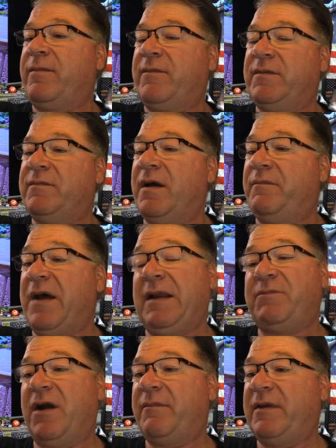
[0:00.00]
could
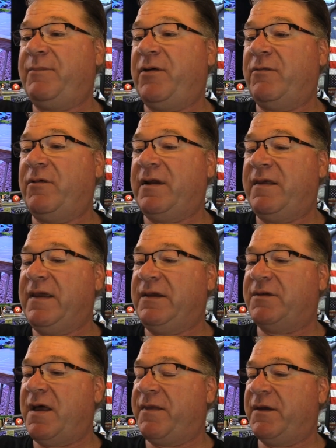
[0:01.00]
I'd probably put one of
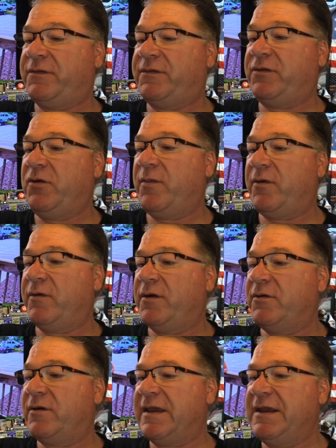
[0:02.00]
these on the
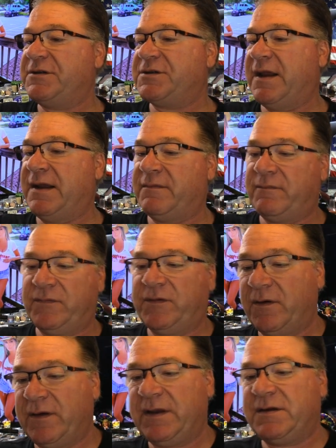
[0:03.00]
Subaru keychain.
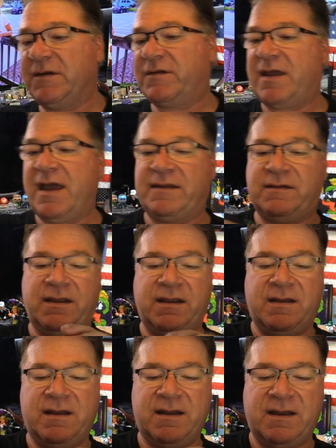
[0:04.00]
So you just got
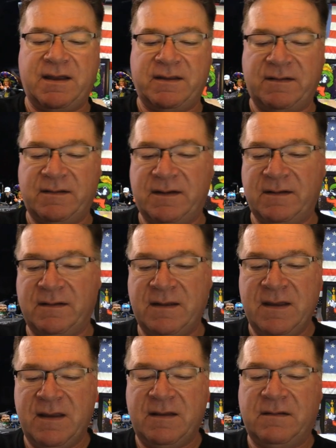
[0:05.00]
the uh, the little
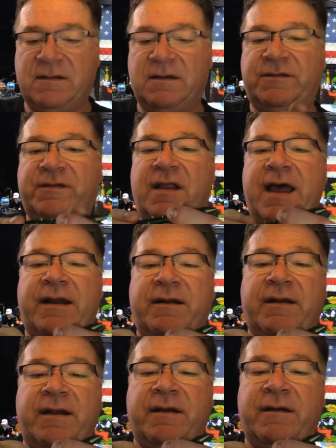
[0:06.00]
little
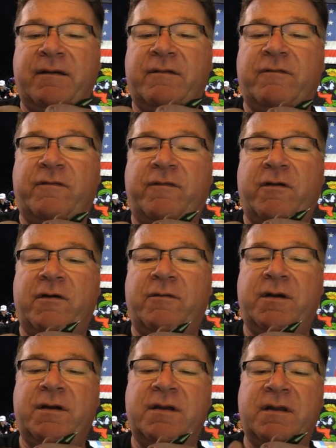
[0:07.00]
slider here
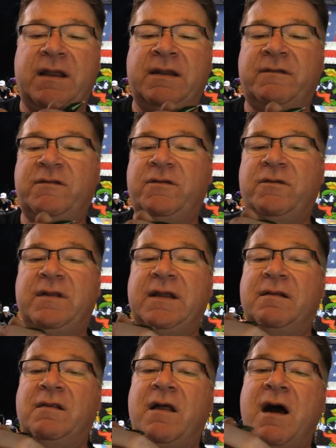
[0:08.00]
forward and to
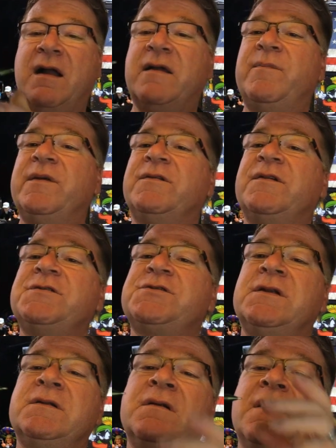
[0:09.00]
the lock
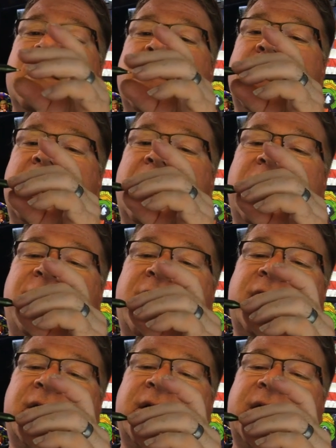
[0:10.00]
position. I've
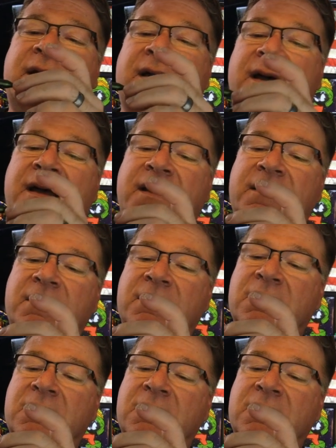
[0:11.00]
already got.